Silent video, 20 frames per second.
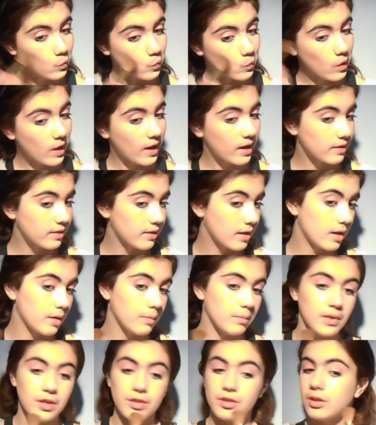whack that
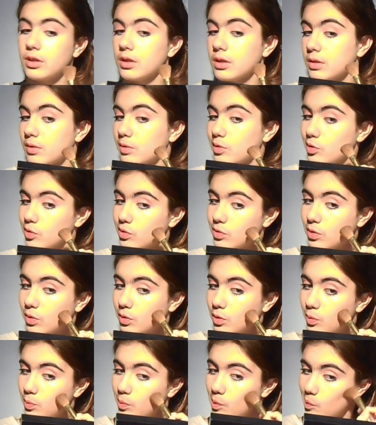in my cheeks just a
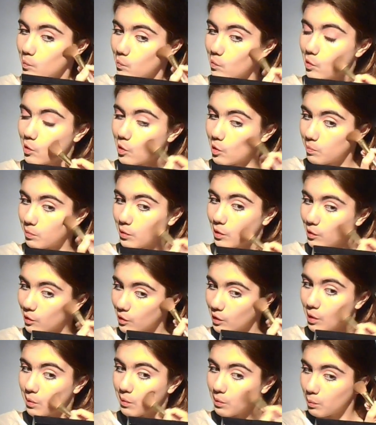little bit, and I'll blend
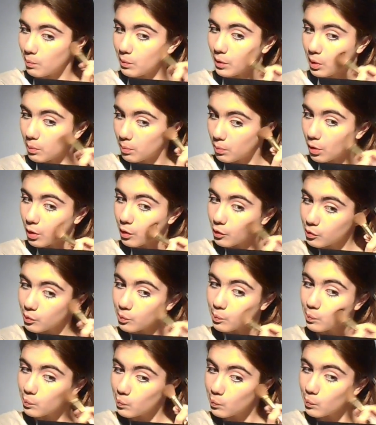it out with a bigger brush.